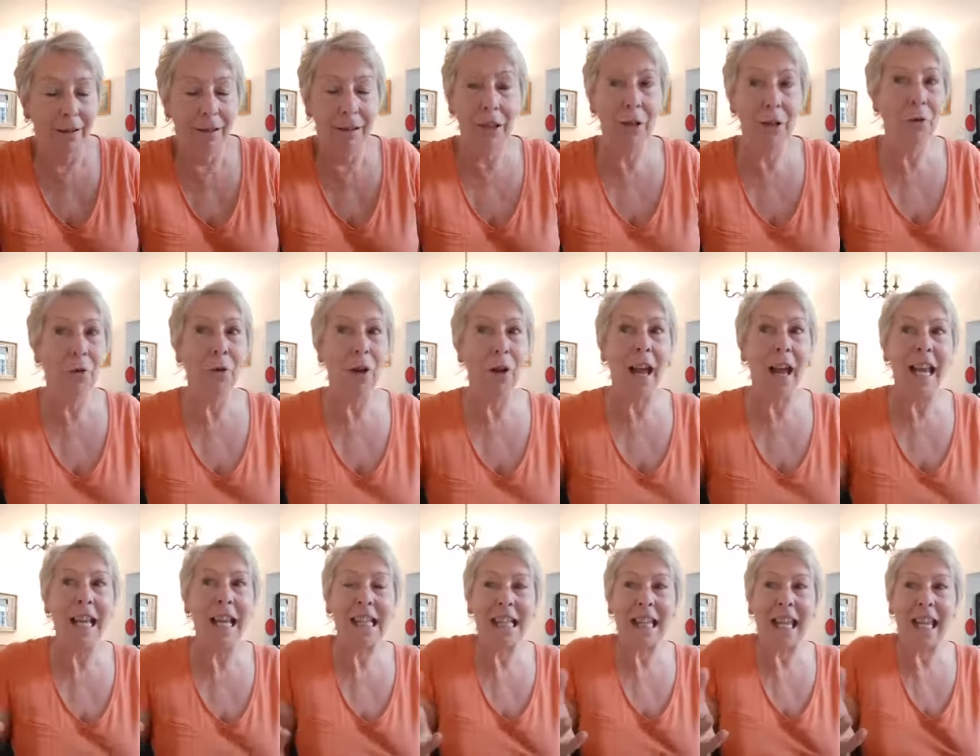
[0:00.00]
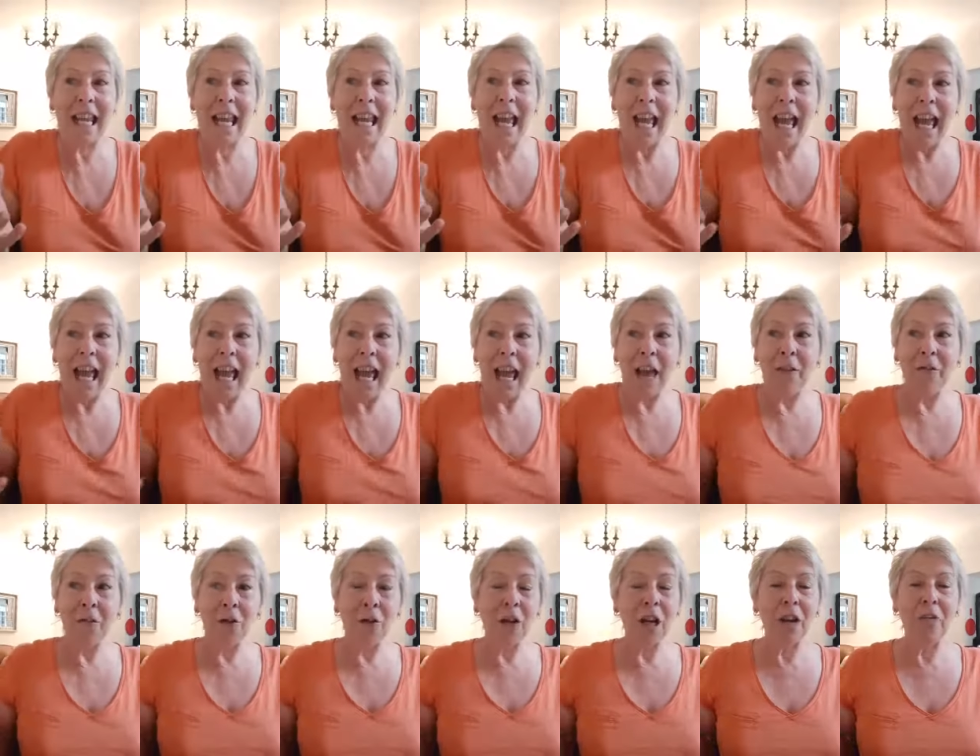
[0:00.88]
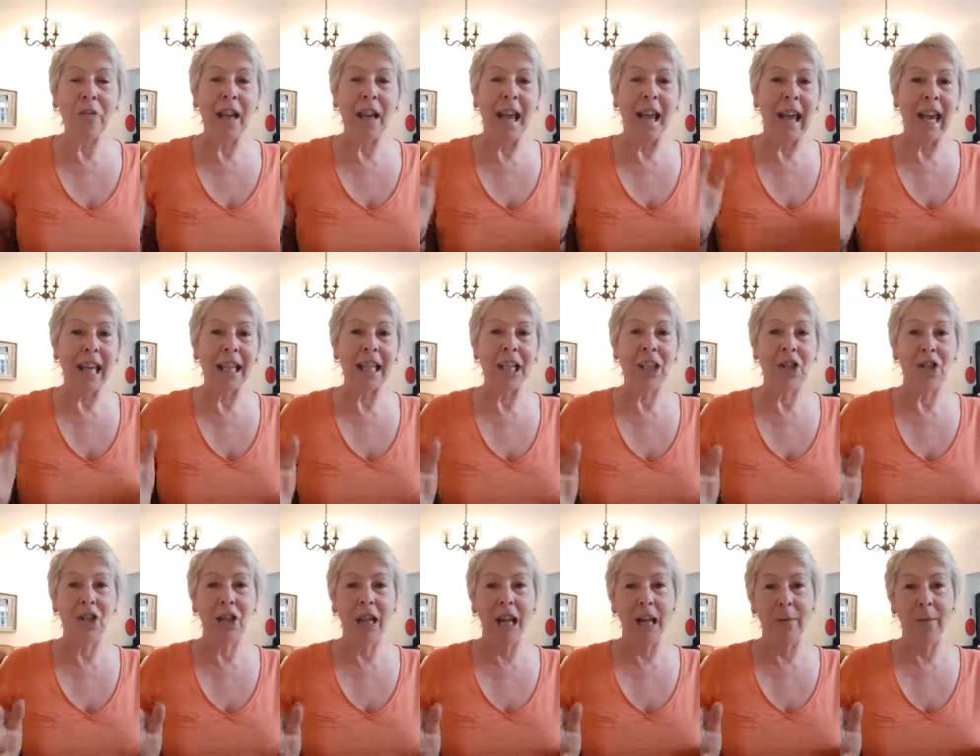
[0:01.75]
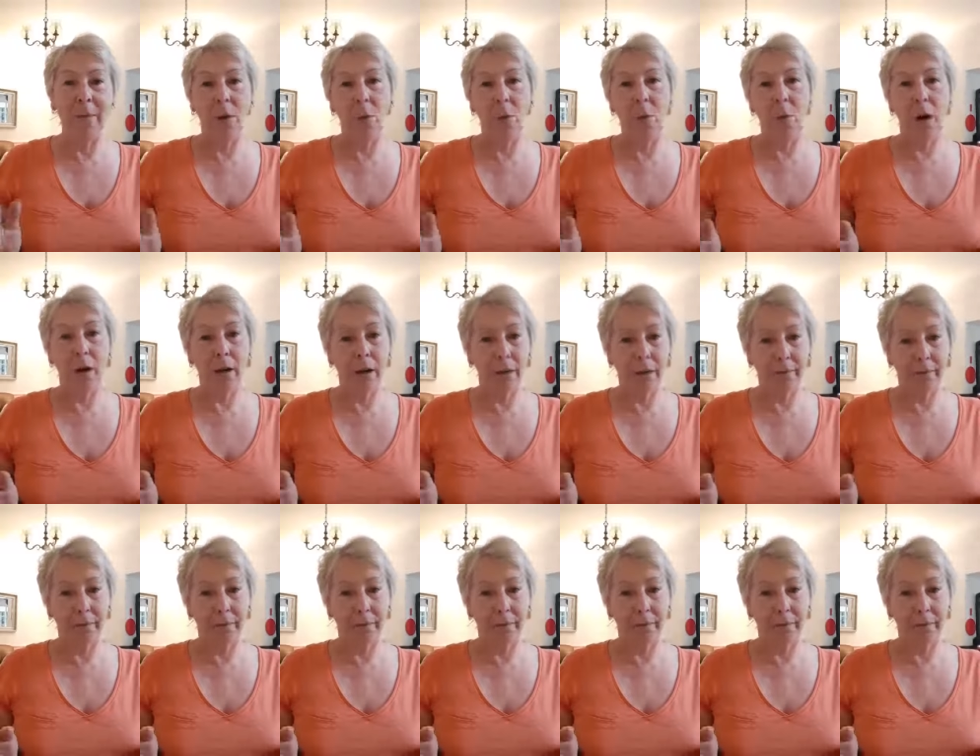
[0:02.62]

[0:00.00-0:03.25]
you know, it's like if you're having a hellish time at work